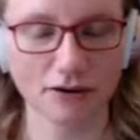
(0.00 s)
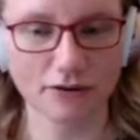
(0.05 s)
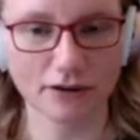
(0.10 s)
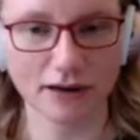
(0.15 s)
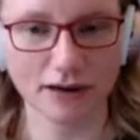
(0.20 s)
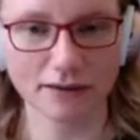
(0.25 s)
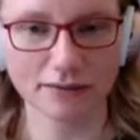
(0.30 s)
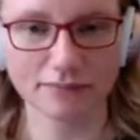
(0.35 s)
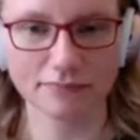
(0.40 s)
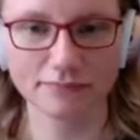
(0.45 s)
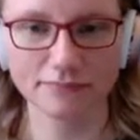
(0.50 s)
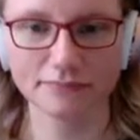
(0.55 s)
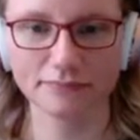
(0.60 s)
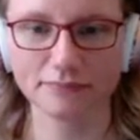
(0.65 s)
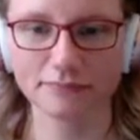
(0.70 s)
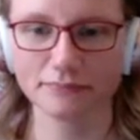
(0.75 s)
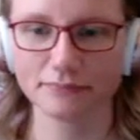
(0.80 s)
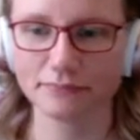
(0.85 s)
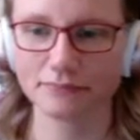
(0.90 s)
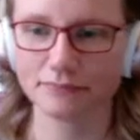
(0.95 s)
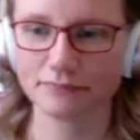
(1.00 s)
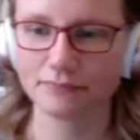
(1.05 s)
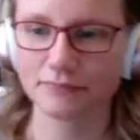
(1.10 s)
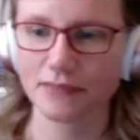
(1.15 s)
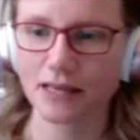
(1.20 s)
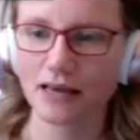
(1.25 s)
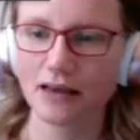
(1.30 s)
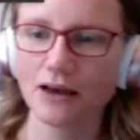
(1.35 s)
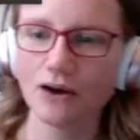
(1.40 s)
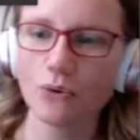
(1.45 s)
Okay.
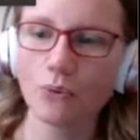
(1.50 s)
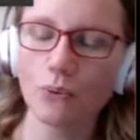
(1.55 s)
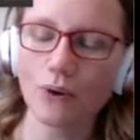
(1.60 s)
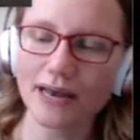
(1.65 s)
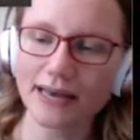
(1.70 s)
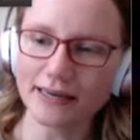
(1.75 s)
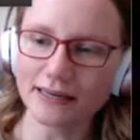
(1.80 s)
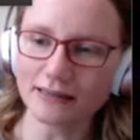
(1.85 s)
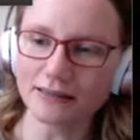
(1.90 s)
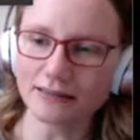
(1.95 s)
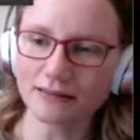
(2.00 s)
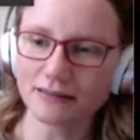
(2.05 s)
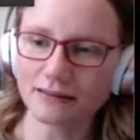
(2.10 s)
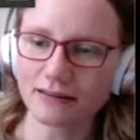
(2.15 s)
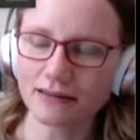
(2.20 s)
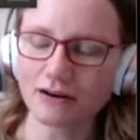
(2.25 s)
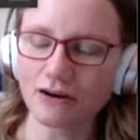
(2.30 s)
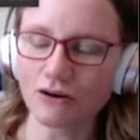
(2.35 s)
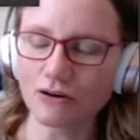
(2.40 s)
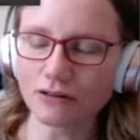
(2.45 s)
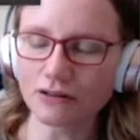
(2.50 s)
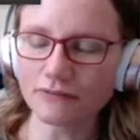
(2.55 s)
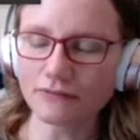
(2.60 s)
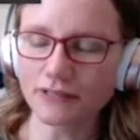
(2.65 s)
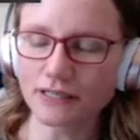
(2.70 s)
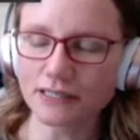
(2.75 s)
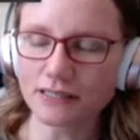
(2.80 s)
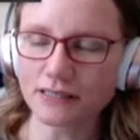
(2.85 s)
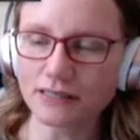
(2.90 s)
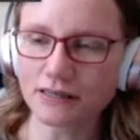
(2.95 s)
Wait, then all
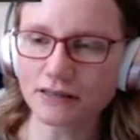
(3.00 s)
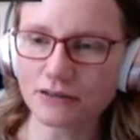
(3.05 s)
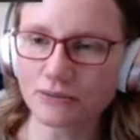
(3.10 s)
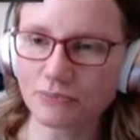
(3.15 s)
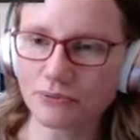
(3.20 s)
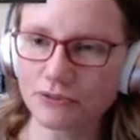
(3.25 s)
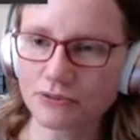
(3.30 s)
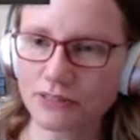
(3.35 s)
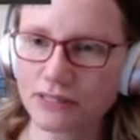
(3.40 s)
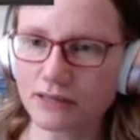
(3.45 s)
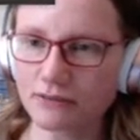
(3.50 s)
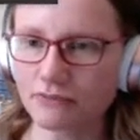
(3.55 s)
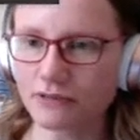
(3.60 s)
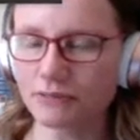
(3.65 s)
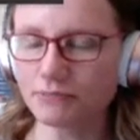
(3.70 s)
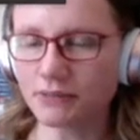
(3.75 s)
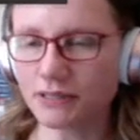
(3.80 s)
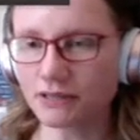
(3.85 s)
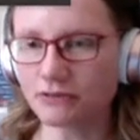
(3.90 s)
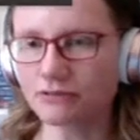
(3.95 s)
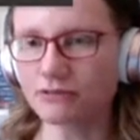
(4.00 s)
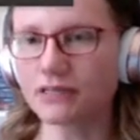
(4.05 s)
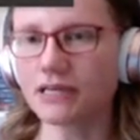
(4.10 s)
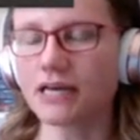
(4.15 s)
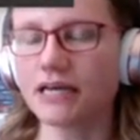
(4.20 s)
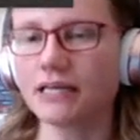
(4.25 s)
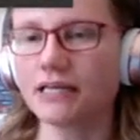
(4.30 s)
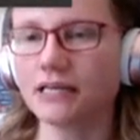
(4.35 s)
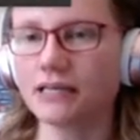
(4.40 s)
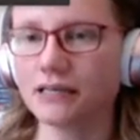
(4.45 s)
of these syllables that we've been
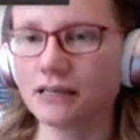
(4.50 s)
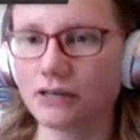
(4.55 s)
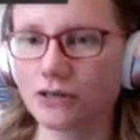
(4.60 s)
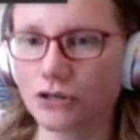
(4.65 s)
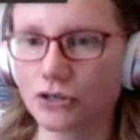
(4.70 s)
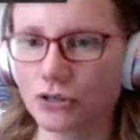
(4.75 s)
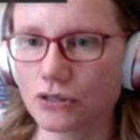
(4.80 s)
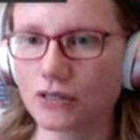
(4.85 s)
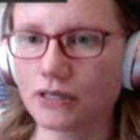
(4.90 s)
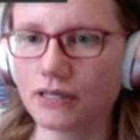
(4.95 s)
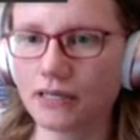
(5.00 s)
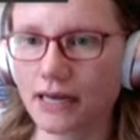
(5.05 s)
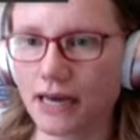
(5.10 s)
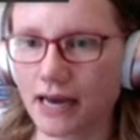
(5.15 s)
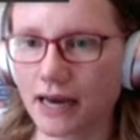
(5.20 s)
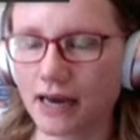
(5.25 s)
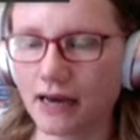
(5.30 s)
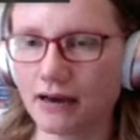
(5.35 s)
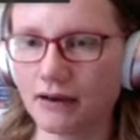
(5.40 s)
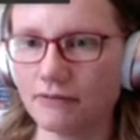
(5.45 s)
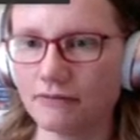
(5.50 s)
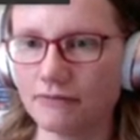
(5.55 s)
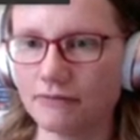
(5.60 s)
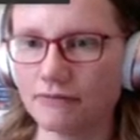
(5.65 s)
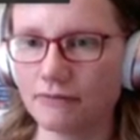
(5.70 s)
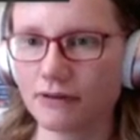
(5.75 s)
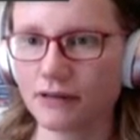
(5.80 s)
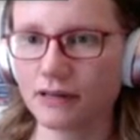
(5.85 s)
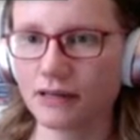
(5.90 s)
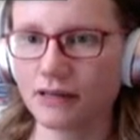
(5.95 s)
creating could have,
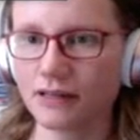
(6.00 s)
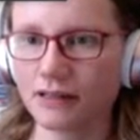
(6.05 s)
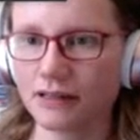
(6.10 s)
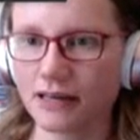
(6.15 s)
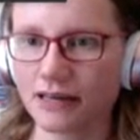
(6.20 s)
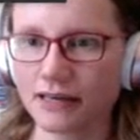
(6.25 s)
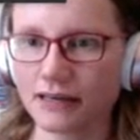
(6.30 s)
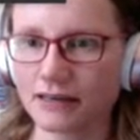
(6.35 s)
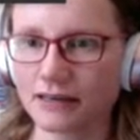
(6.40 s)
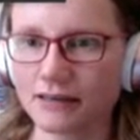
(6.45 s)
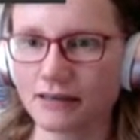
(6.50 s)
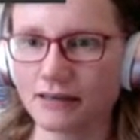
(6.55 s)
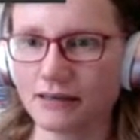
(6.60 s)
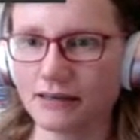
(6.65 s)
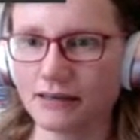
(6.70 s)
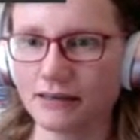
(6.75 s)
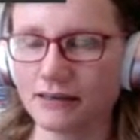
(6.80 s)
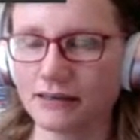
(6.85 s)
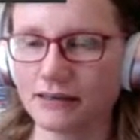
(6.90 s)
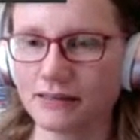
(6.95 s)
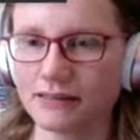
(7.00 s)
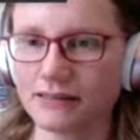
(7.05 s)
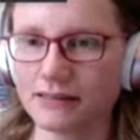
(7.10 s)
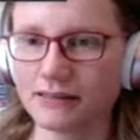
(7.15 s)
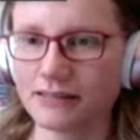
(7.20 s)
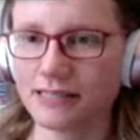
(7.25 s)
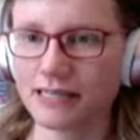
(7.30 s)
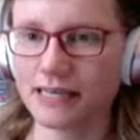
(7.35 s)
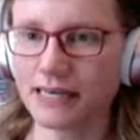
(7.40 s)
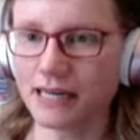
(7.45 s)
like,
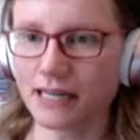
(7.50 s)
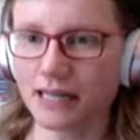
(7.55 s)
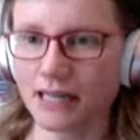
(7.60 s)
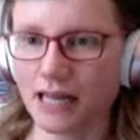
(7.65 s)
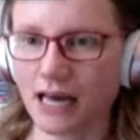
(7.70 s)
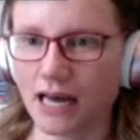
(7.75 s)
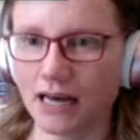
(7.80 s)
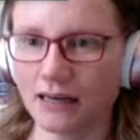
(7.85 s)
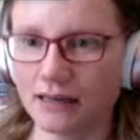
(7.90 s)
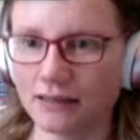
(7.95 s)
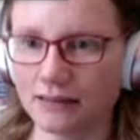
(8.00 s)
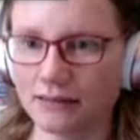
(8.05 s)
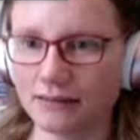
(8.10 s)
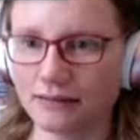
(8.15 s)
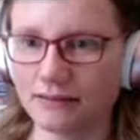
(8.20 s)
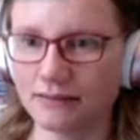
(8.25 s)
tikla.